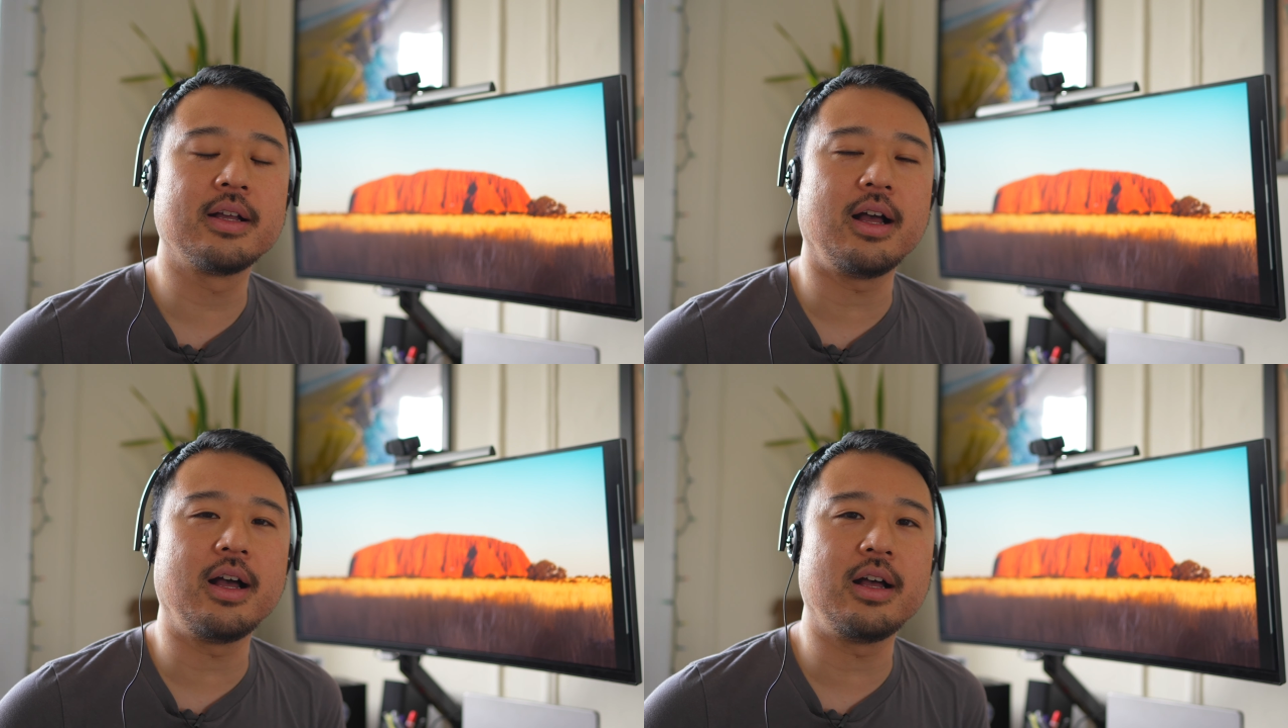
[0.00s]

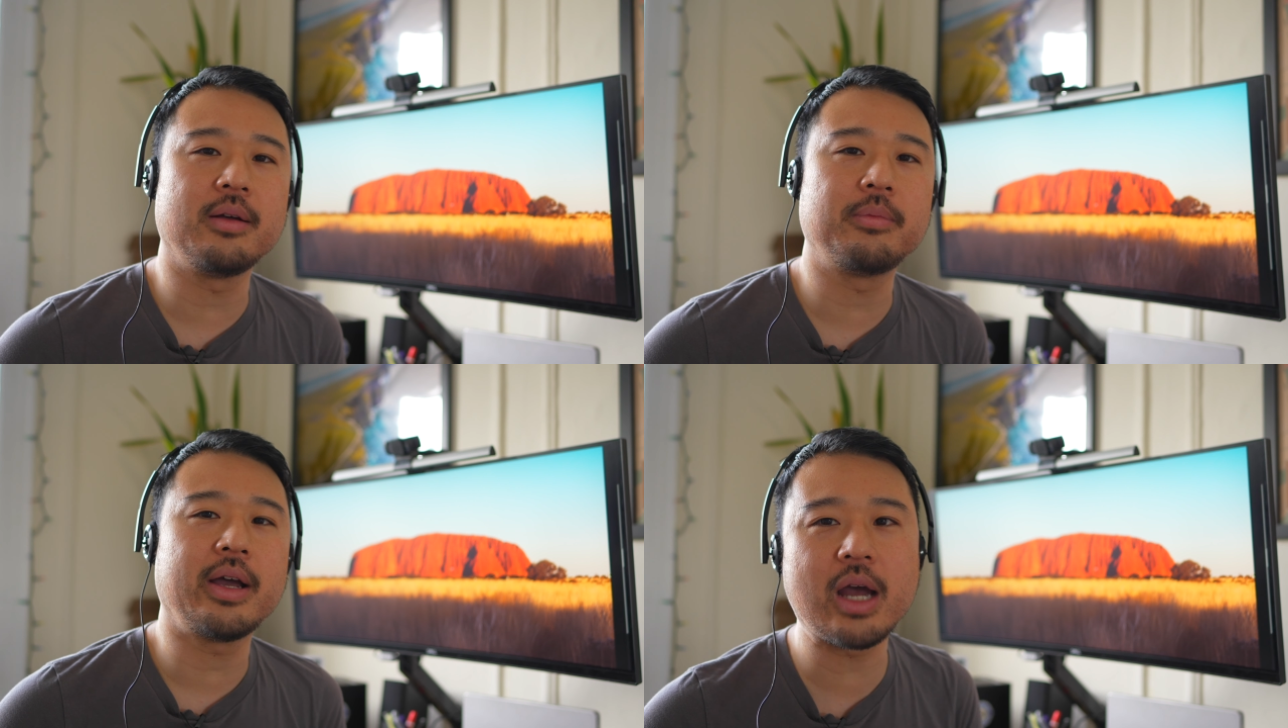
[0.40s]

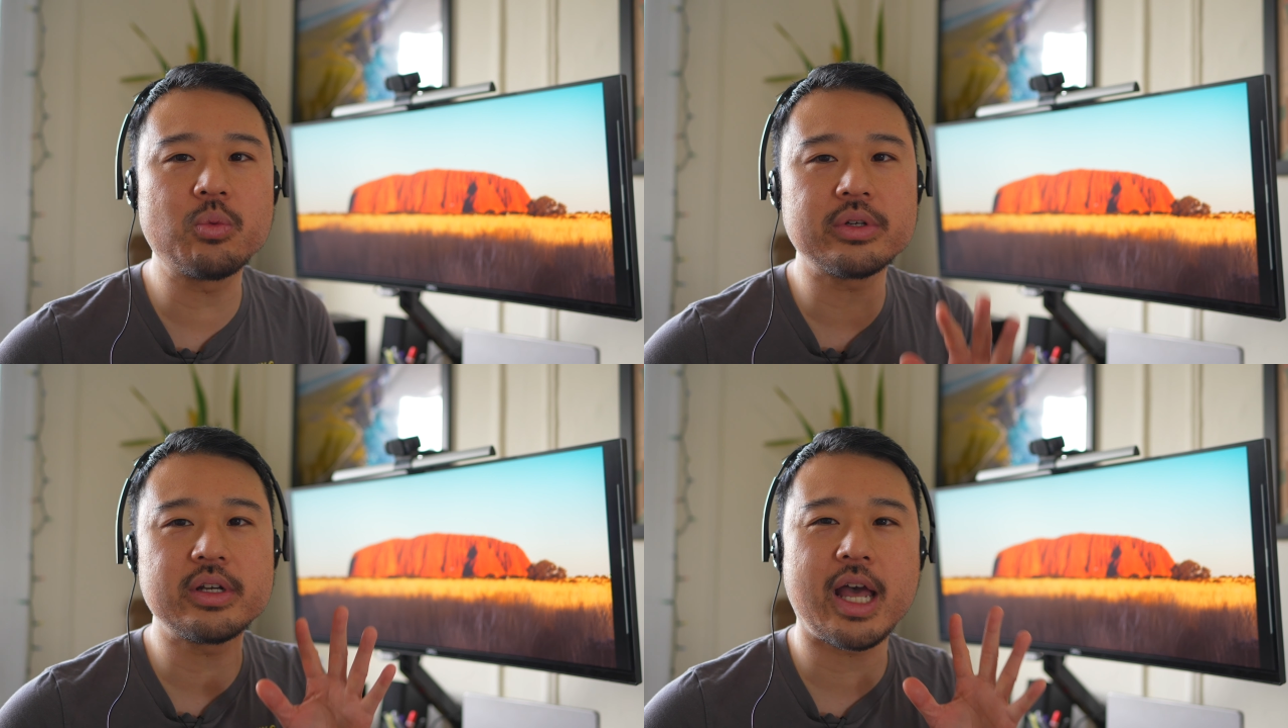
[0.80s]
But I
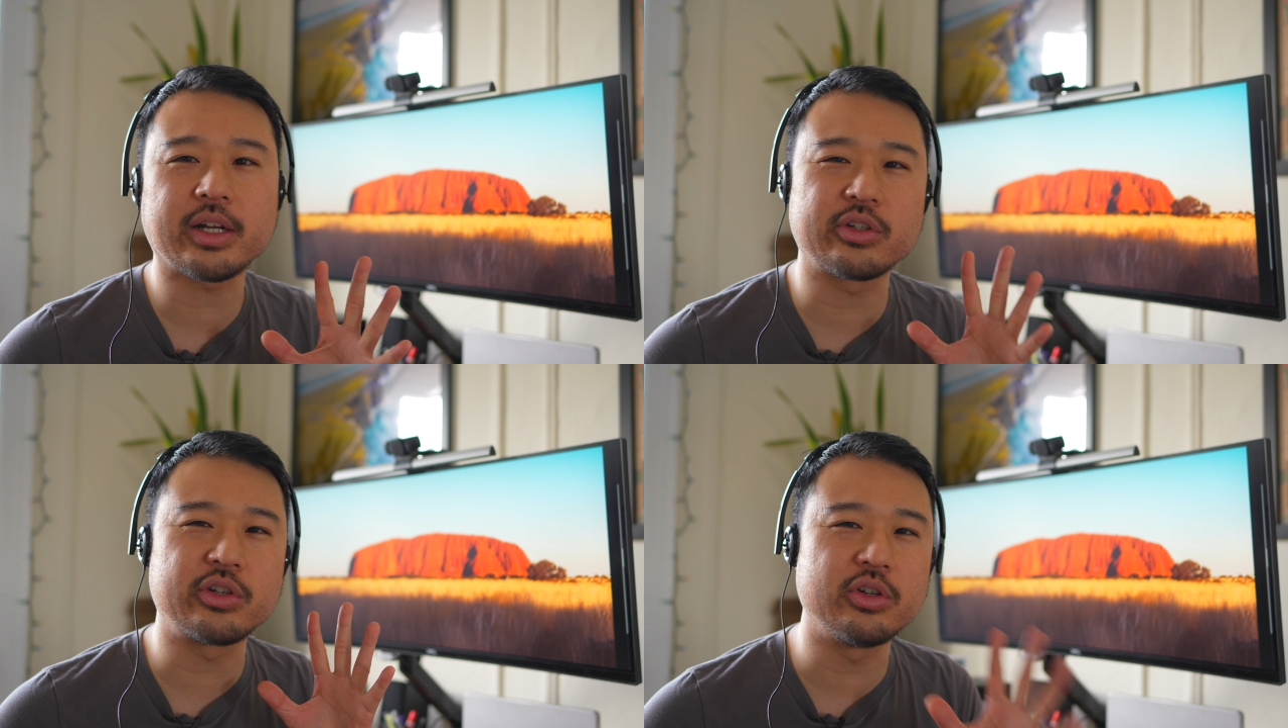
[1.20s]
wouldn't
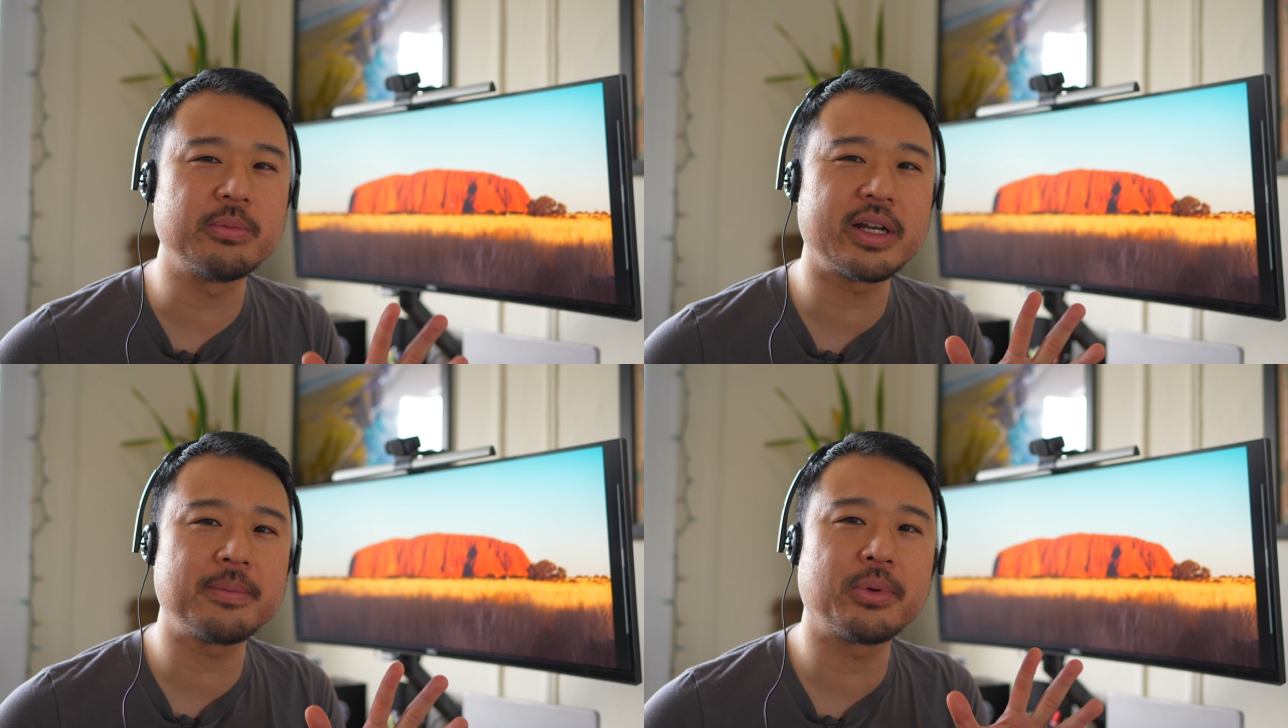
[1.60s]
knock too
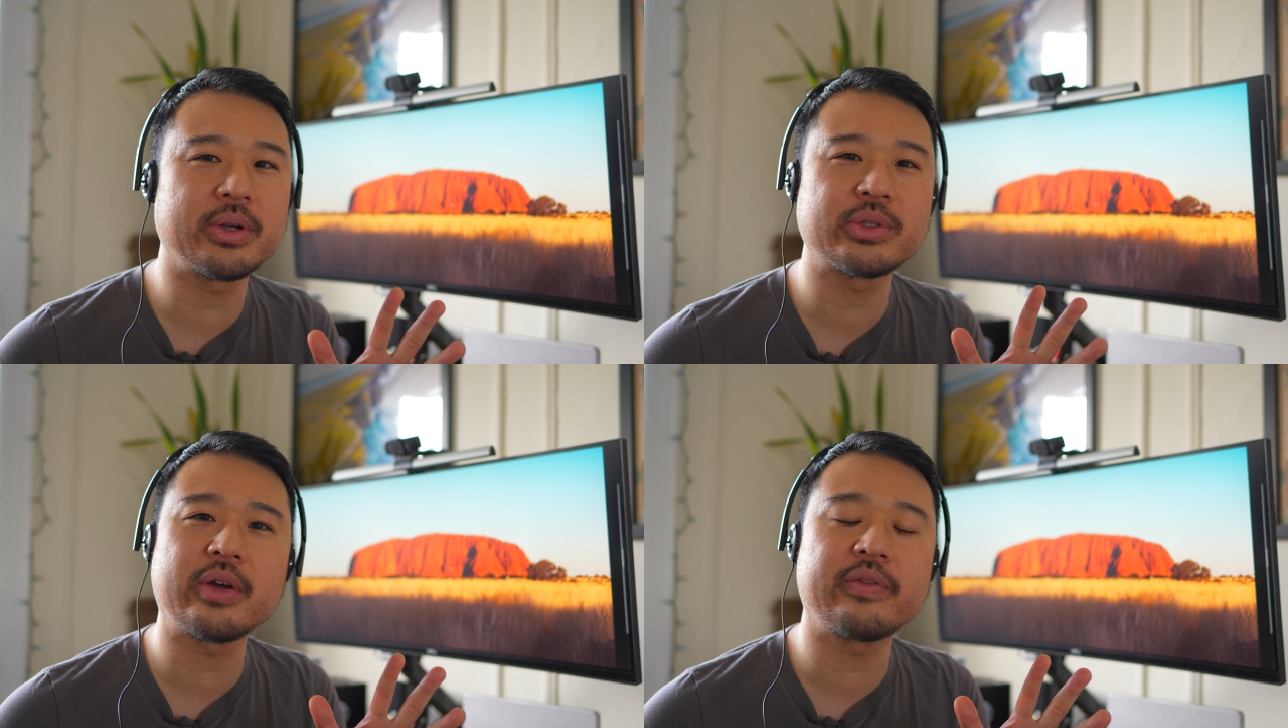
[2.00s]
many
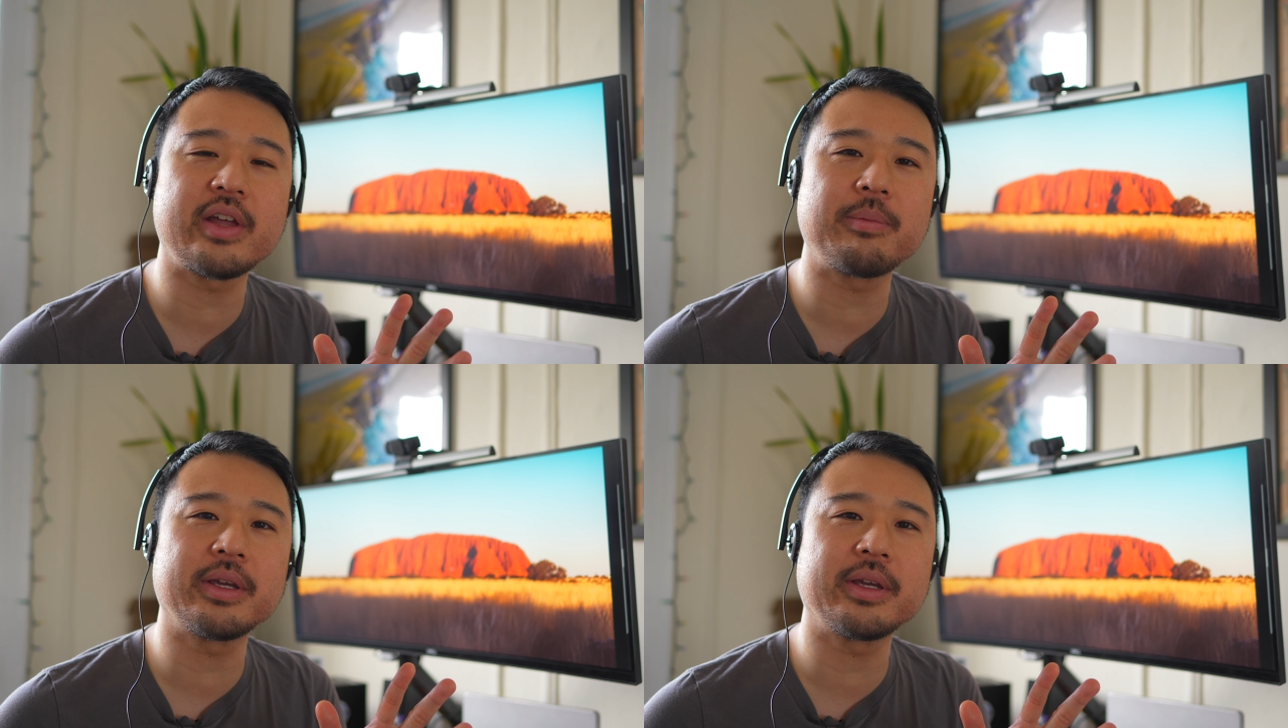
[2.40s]
points off that,